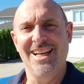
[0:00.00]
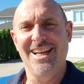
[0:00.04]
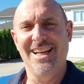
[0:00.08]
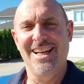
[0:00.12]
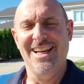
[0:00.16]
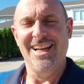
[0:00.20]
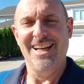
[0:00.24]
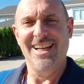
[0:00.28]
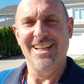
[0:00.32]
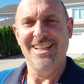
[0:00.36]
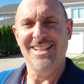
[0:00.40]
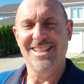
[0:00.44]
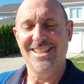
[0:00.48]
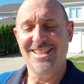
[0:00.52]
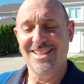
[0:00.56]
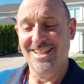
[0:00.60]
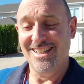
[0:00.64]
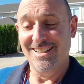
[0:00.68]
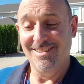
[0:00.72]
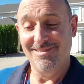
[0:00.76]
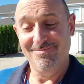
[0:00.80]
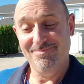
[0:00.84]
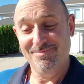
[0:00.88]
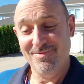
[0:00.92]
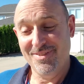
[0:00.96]
And
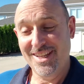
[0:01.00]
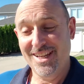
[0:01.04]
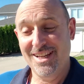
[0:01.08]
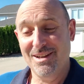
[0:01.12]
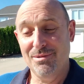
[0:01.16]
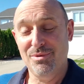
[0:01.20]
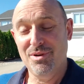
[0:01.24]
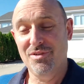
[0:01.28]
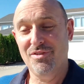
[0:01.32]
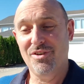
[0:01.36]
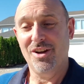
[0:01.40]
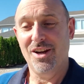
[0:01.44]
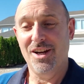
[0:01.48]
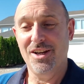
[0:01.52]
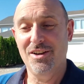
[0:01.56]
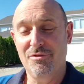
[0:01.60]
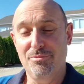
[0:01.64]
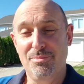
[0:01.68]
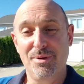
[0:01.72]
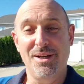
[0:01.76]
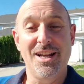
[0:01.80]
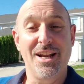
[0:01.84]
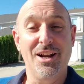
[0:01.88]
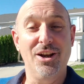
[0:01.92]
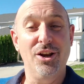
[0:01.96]
yeah, we've kind of
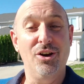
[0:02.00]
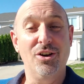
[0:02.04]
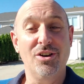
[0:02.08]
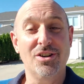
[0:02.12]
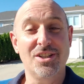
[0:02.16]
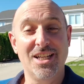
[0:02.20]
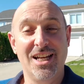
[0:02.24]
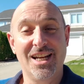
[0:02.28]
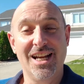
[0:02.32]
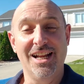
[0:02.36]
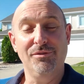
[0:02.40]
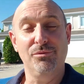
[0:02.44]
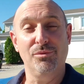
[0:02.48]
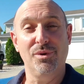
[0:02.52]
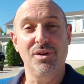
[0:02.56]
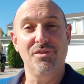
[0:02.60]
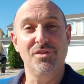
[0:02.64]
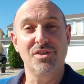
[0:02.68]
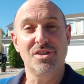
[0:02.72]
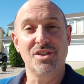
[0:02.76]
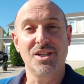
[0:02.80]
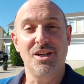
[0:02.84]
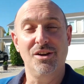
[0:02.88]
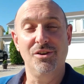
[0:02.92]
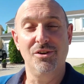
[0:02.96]
been in lockdown, haven't we,
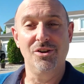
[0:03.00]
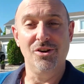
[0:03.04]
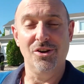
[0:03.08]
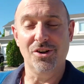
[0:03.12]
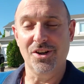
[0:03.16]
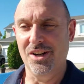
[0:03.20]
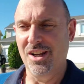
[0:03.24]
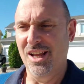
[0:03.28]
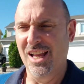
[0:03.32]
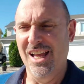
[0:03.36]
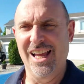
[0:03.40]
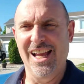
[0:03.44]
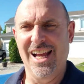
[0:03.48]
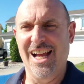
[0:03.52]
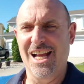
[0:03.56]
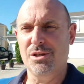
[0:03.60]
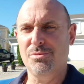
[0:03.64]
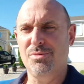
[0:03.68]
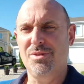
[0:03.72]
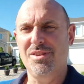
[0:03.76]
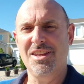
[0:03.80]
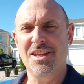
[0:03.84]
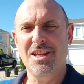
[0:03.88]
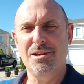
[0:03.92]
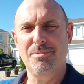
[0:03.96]
for so long. And as
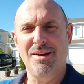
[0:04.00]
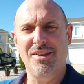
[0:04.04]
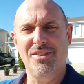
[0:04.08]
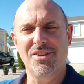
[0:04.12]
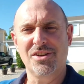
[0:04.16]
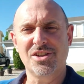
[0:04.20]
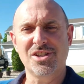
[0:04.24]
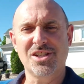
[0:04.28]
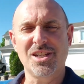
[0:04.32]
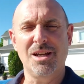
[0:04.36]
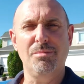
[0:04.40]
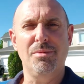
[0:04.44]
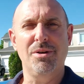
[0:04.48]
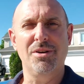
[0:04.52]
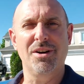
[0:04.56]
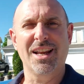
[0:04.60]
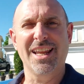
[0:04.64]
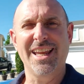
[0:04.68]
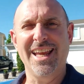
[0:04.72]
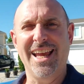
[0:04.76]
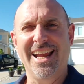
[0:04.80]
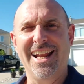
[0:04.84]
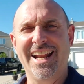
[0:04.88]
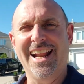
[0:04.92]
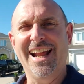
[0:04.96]
we think about the summer and
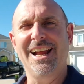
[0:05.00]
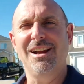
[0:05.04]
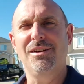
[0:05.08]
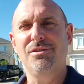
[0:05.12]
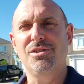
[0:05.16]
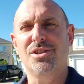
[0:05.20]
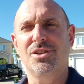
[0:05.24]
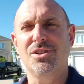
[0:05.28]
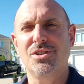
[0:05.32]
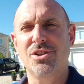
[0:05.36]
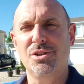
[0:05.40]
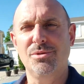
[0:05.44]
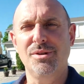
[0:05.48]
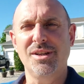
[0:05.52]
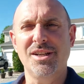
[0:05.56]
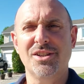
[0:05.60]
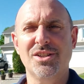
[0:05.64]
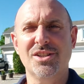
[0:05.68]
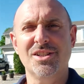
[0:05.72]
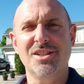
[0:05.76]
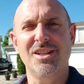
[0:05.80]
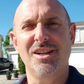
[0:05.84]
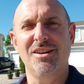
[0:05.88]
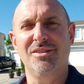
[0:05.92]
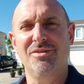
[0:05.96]
getting out and doing
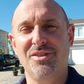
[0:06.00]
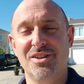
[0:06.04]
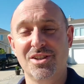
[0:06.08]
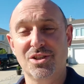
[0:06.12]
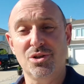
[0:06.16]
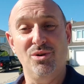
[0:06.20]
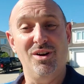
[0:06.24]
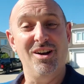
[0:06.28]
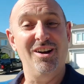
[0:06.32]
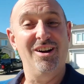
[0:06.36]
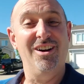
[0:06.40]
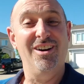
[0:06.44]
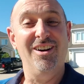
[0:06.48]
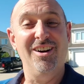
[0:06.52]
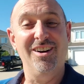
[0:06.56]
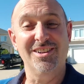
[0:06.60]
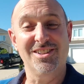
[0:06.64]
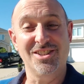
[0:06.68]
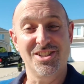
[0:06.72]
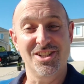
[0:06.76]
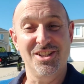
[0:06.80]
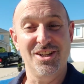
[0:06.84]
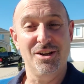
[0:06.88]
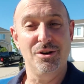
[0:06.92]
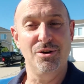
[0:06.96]
stuff, it's quite hard
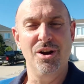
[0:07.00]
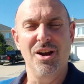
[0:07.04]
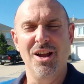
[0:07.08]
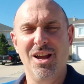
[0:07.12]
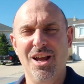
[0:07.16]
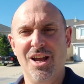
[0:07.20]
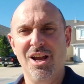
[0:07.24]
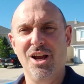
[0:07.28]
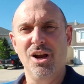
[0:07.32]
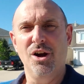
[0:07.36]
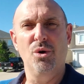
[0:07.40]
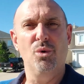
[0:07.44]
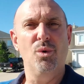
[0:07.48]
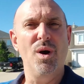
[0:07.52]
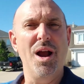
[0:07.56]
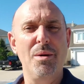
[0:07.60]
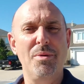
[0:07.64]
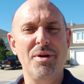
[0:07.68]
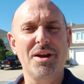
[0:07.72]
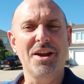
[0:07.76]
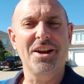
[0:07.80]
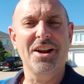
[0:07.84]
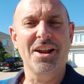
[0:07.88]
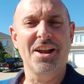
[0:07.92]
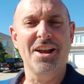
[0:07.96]
to know where
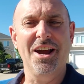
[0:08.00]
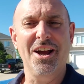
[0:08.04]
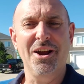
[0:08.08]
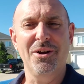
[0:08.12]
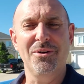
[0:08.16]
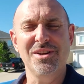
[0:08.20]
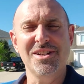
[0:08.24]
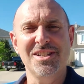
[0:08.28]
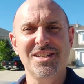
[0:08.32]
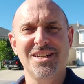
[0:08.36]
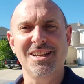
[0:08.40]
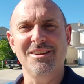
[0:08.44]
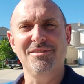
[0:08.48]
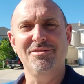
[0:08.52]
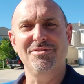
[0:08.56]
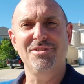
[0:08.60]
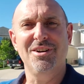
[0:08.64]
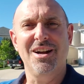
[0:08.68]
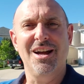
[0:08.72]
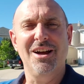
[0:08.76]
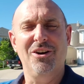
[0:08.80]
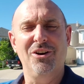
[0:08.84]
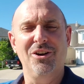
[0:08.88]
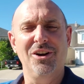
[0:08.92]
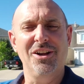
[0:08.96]
we're going to go, isn't it, for
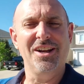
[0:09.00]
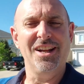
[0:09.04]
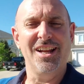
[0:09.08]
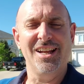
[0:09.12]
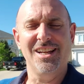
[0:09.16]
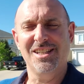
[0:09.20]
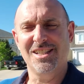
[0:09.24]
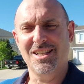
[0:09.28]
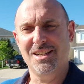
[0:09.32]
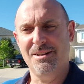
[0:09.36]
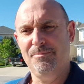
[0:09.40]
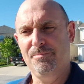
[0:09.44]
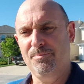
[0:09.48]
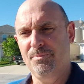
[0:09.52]
our holidays?